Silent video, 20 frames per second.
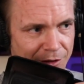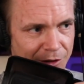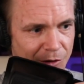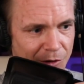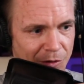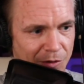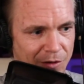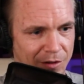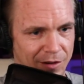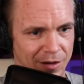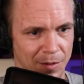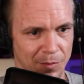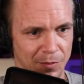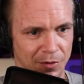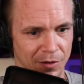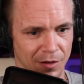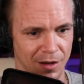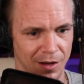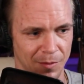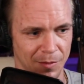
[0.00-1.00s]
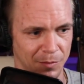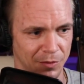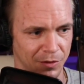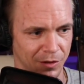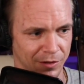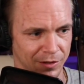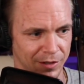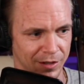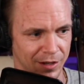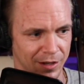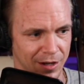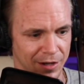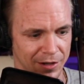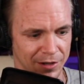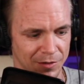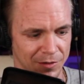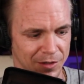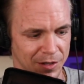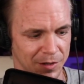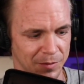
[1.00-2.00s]
I unplugged the
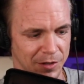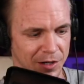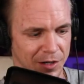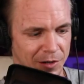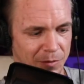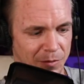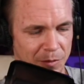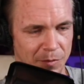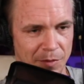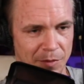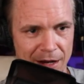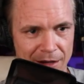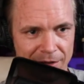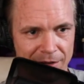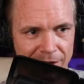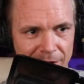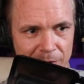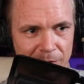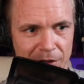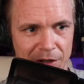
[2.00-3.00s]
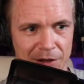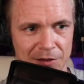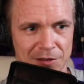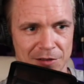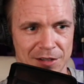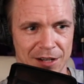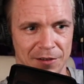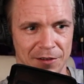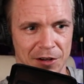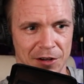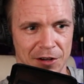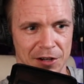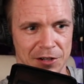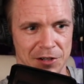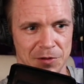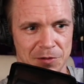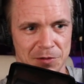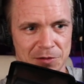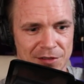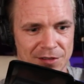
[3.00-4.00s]
audio. There we go, we're back. There we go. See, I don't even know how to
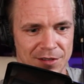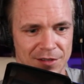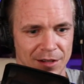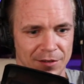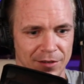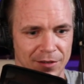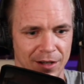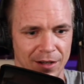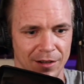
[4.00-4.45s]
use this stuff yet.